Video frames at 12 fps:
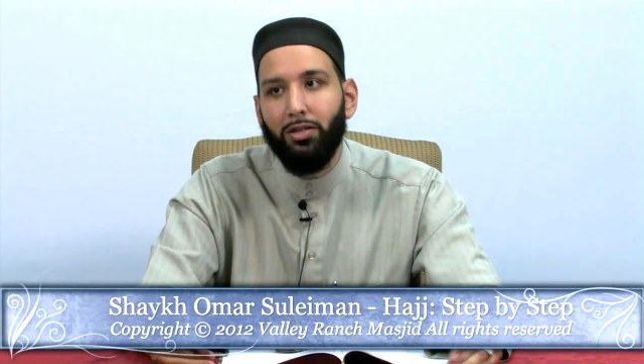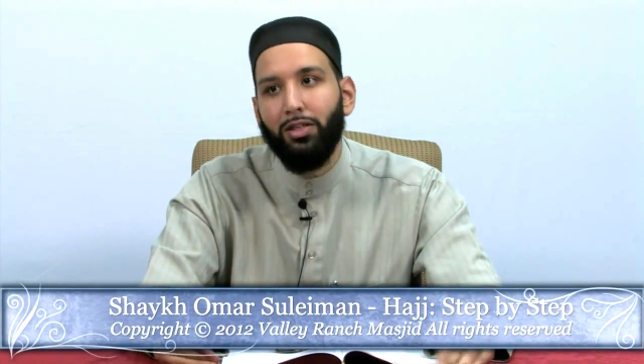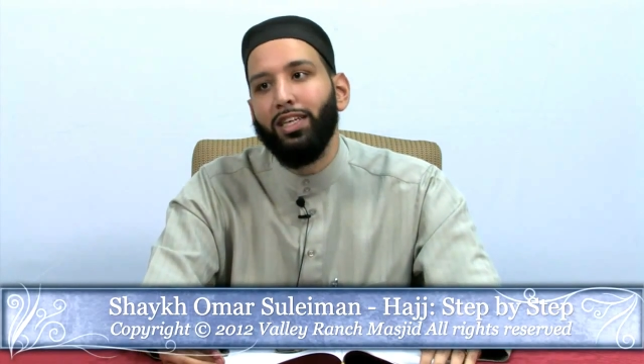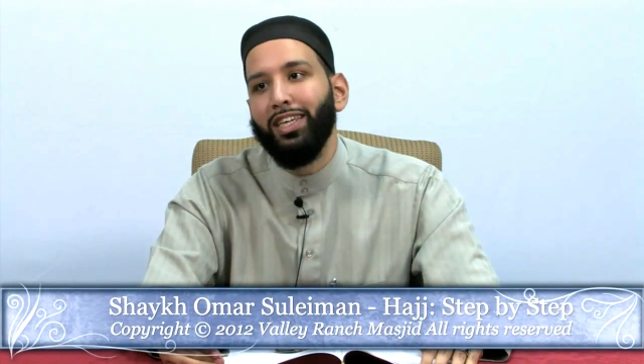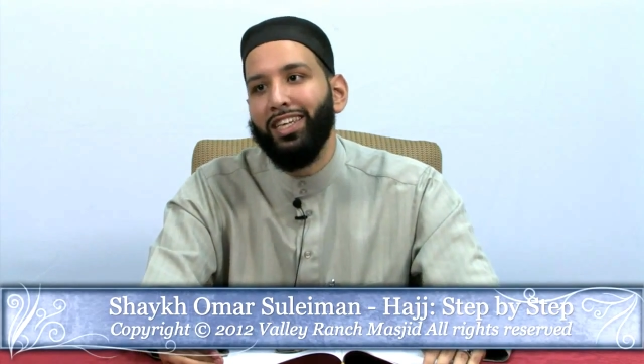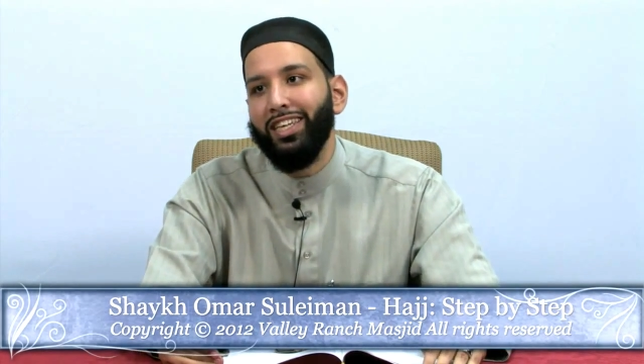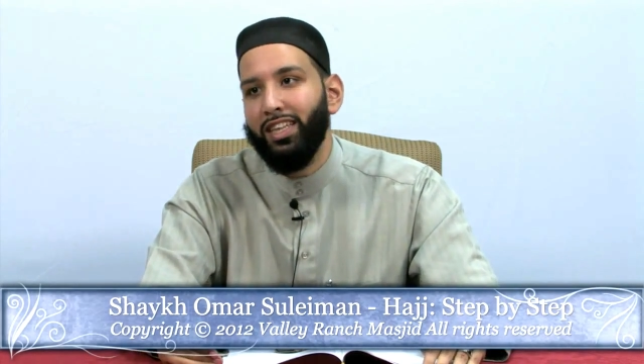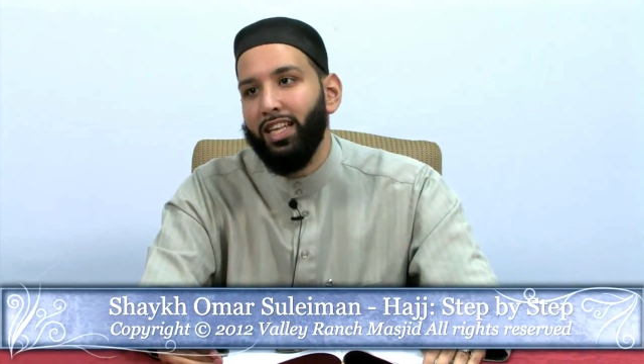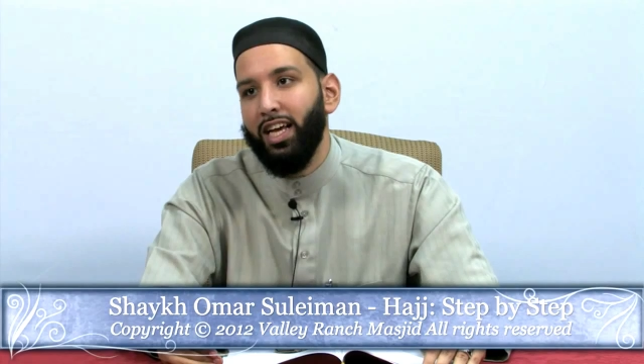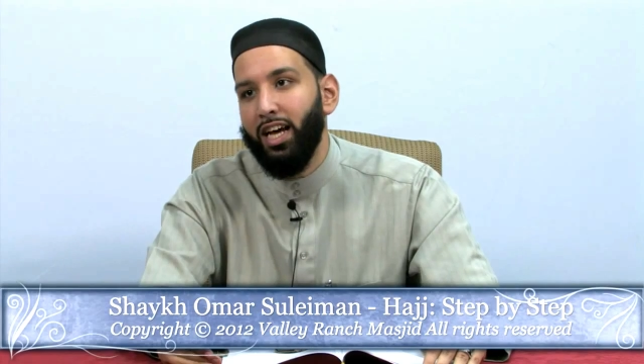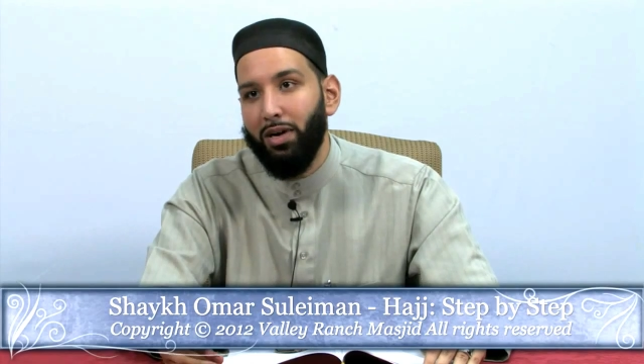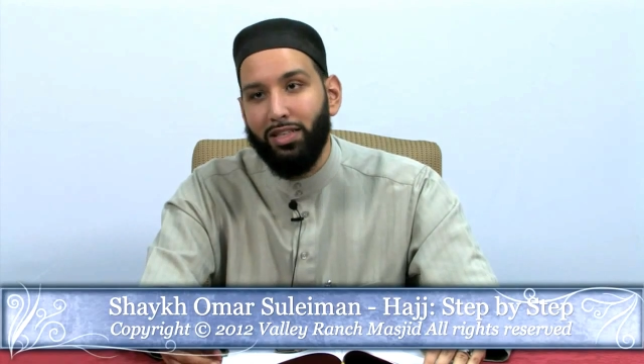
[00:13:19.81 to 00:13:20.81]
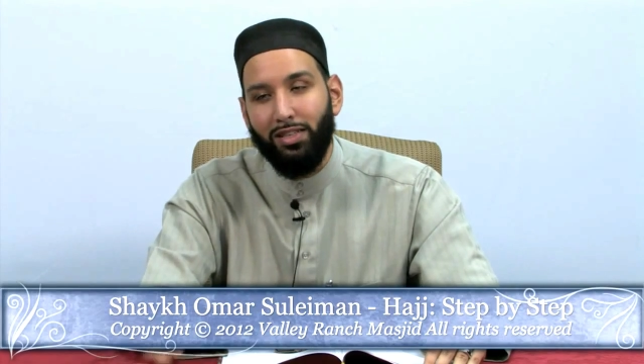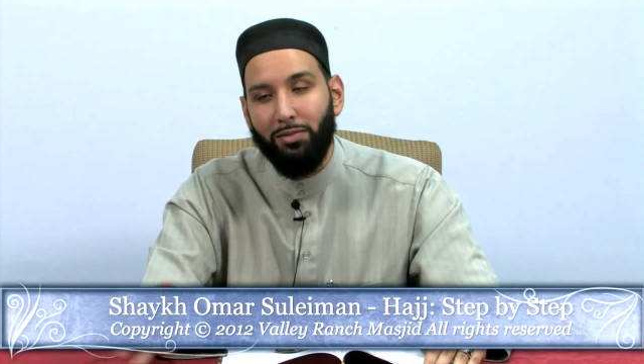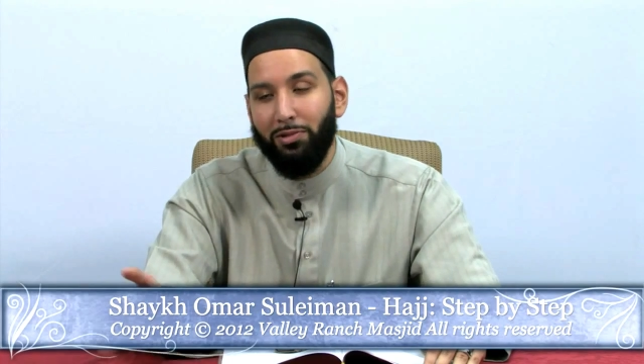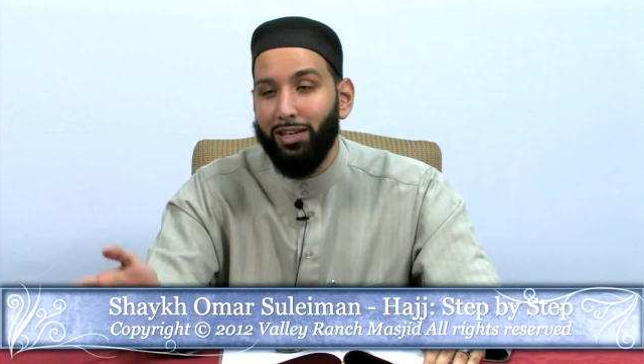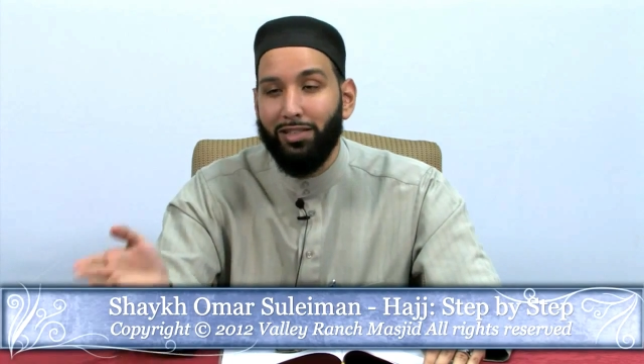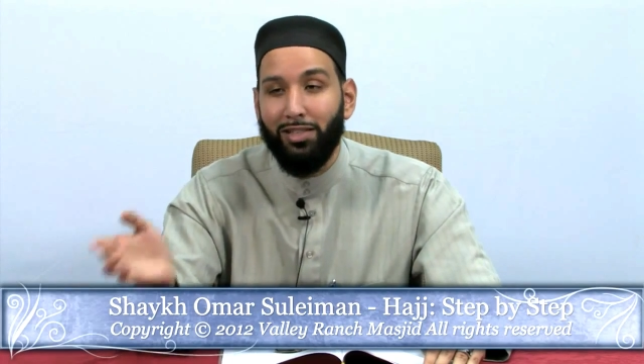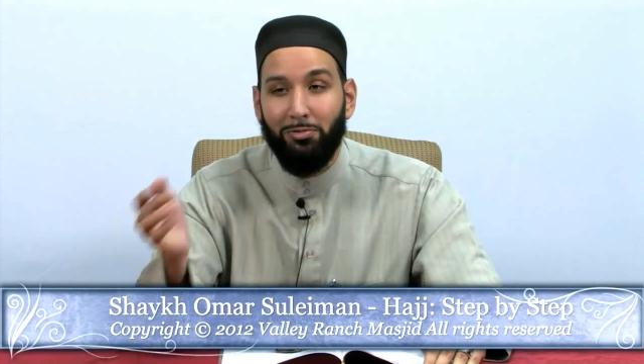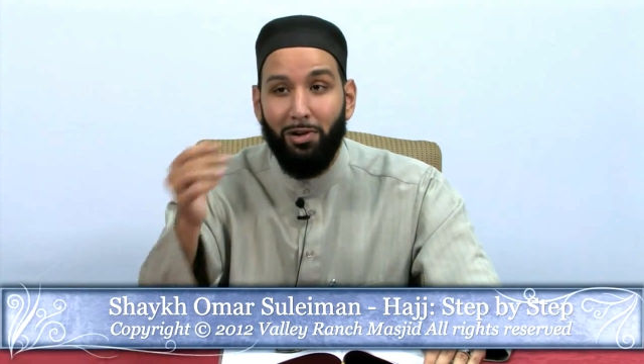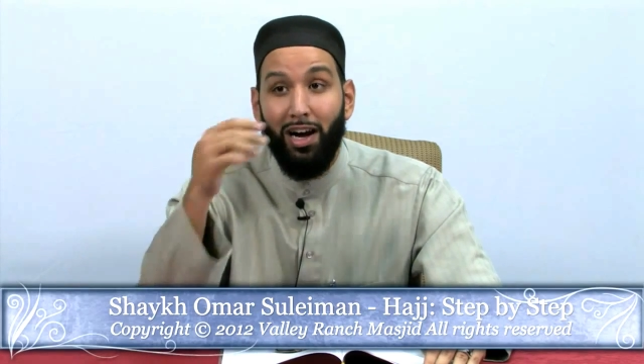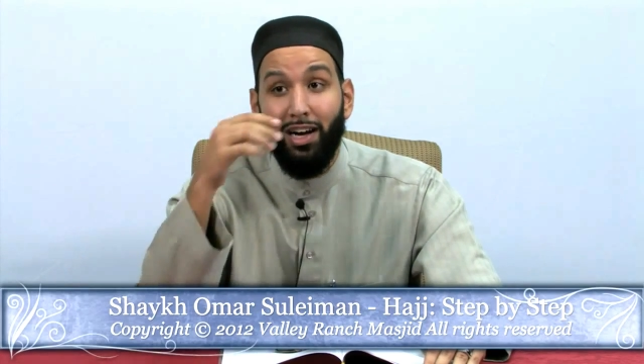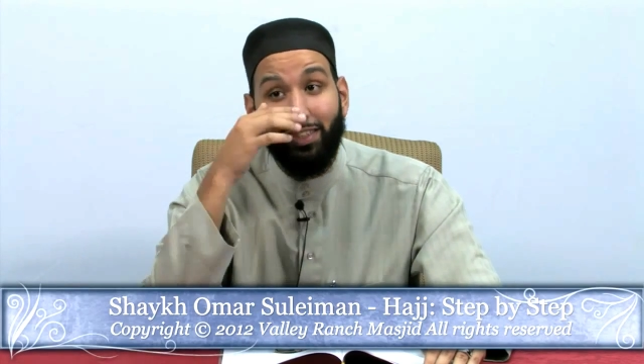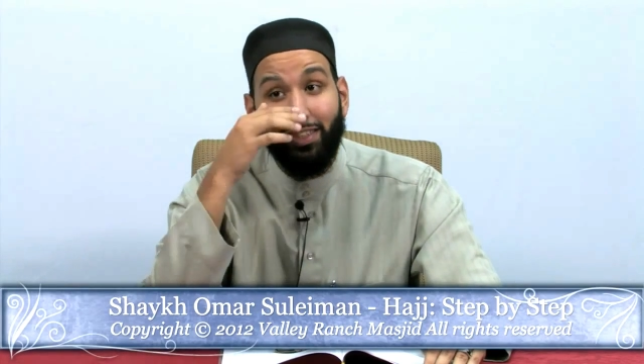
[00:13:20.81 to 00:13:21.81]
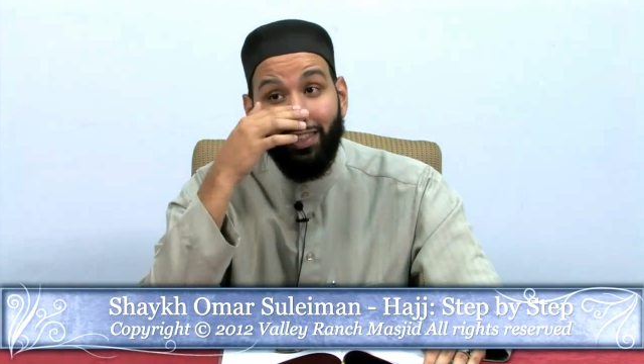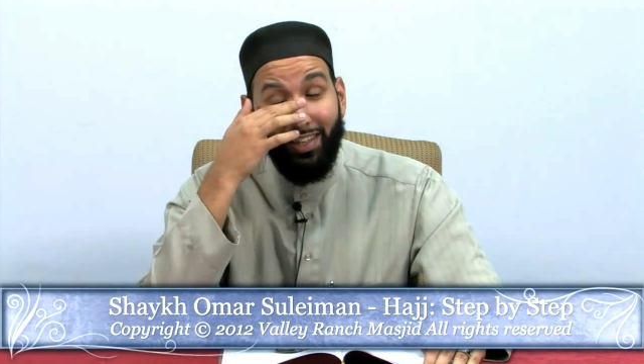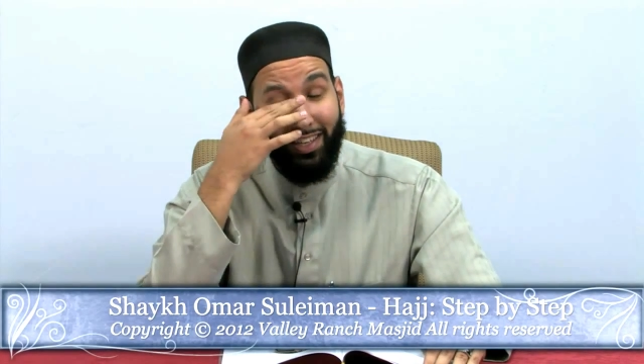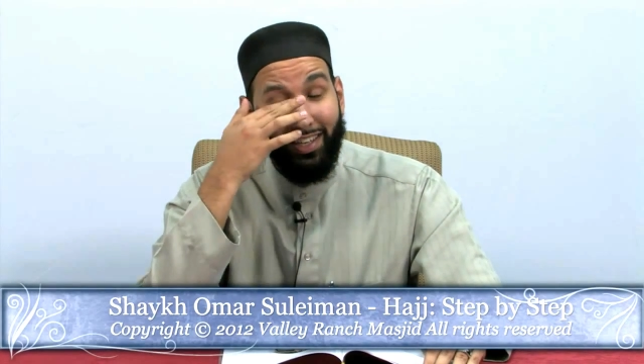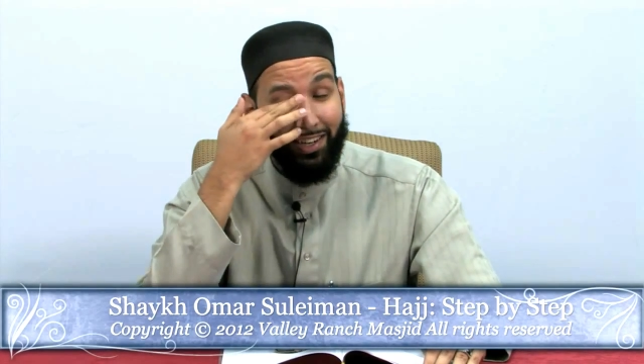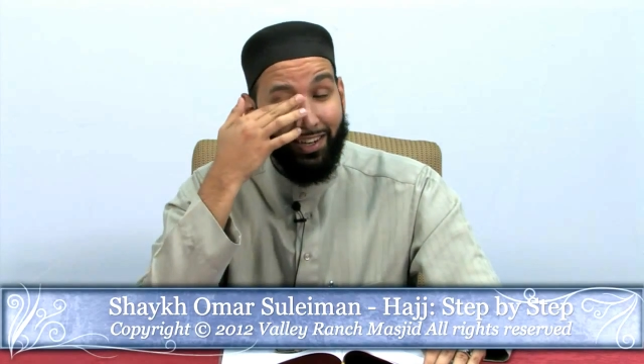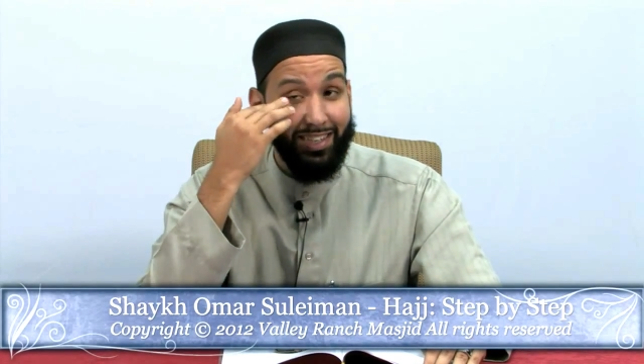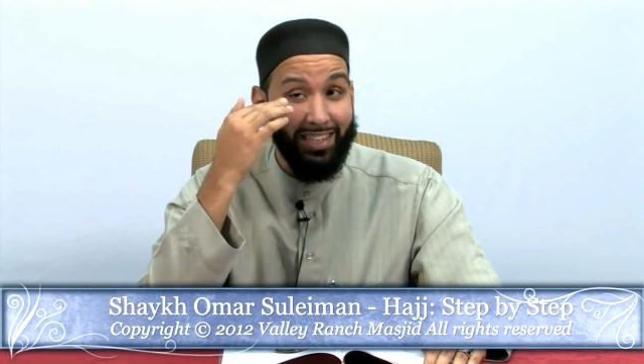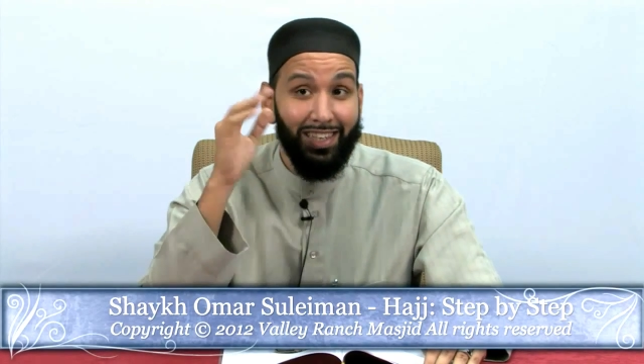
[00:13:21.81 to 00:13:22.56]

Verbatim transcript: you're going to get hit in the head by someone else's rocks. All right?